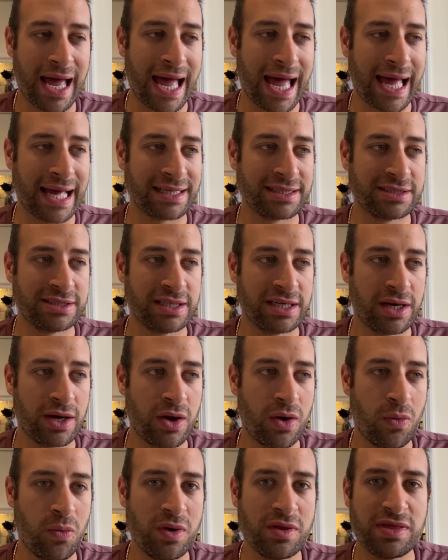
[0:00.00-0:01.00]
And
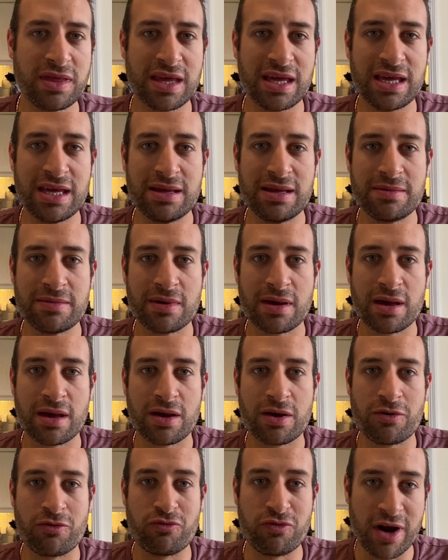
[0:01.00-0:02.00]
with the
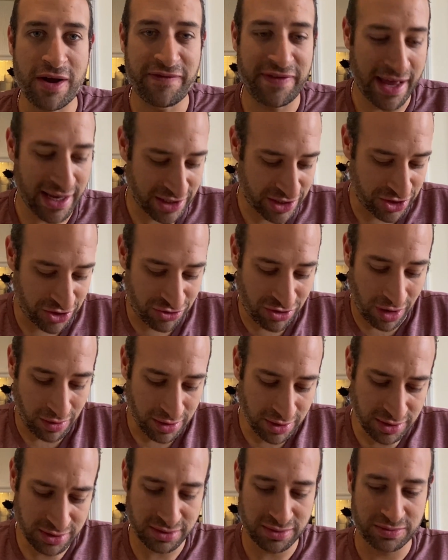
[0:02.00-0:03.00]
Rift S
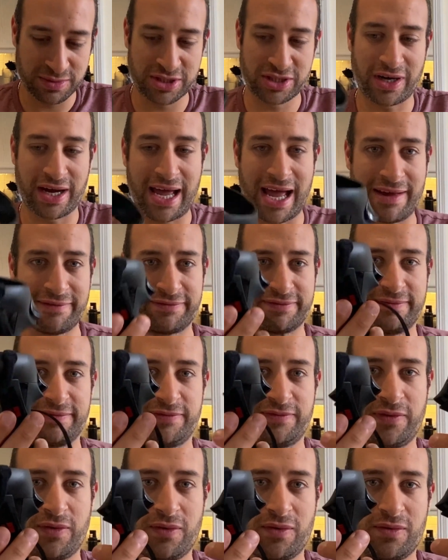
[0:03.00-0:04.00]
controllers, which I have
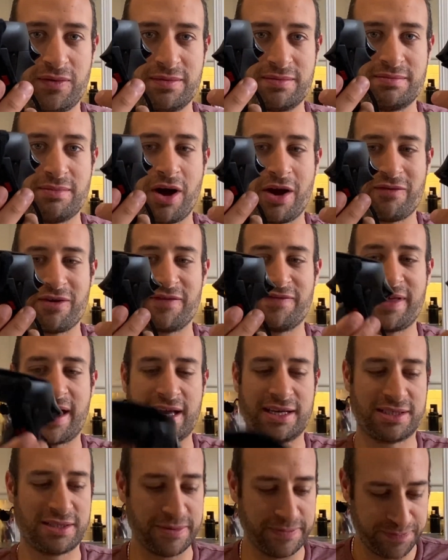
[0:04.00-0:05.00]
for my Rift
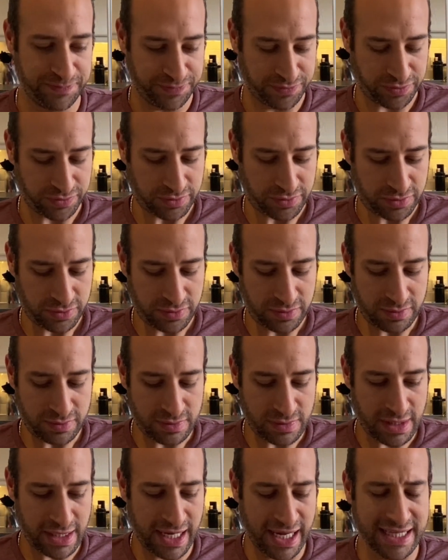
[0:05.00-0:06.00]
S,
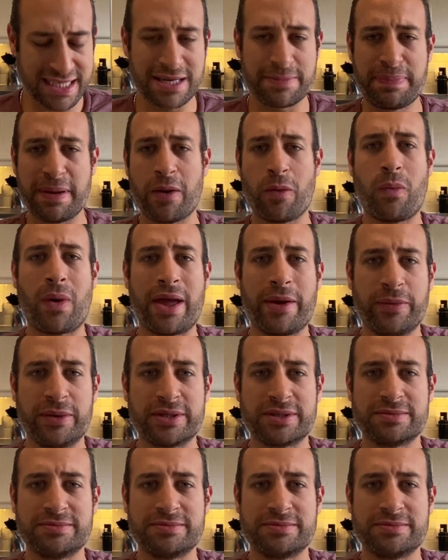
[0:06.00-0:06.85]
it's a bit wayward